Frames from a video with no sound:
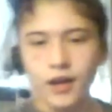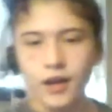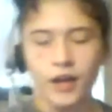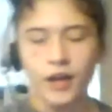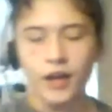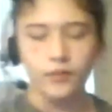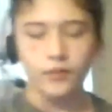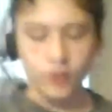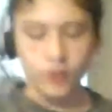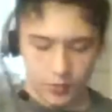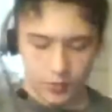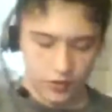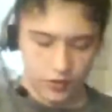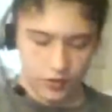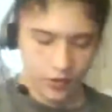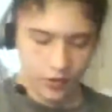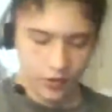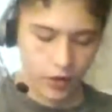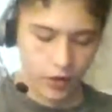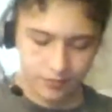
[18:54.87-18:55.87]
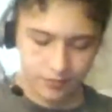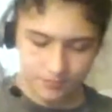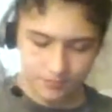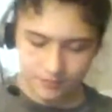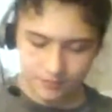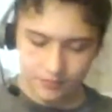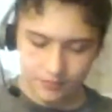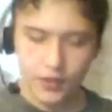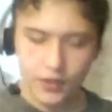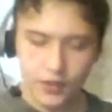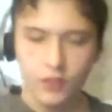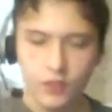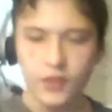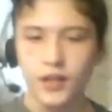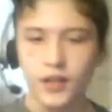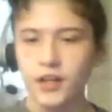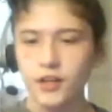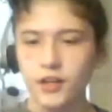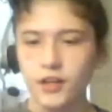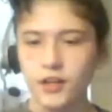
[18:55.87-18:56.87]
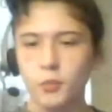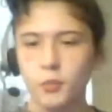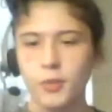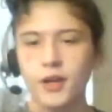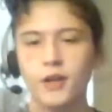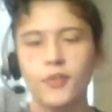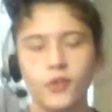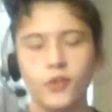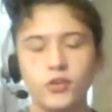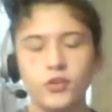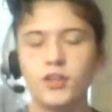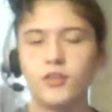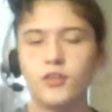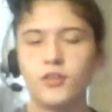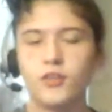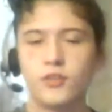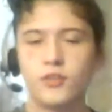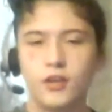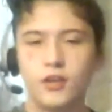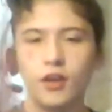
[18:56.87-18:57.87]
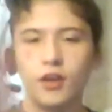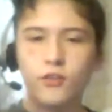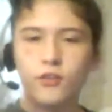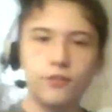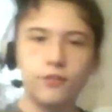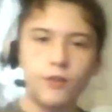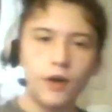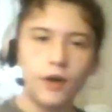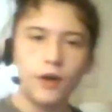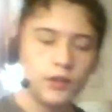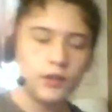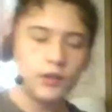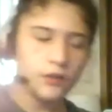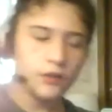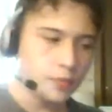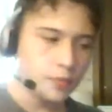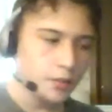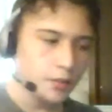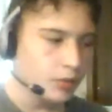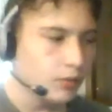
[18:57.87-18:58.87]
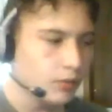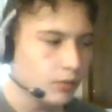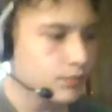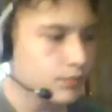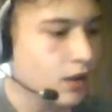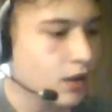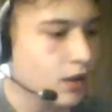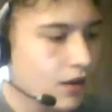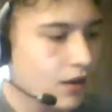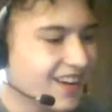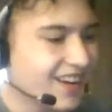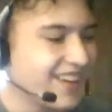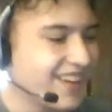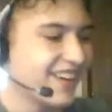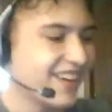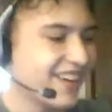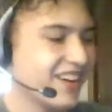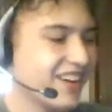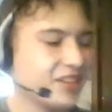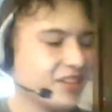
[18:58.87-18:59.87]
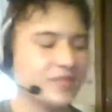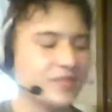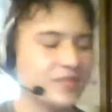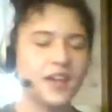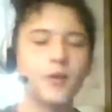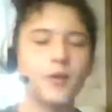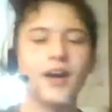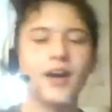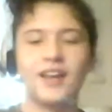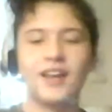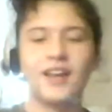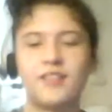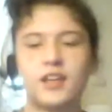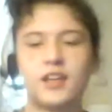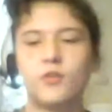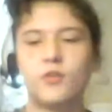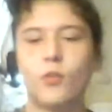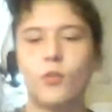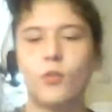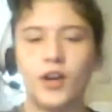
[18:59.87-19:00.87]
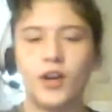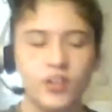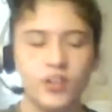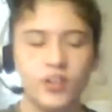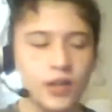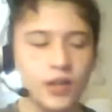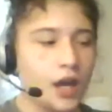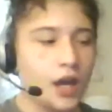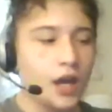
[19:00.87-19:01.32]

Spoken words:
I've lost my train of thought. The 90s were better than the 2010s. Fuck you, people. Anyway, guys, thank you for watching.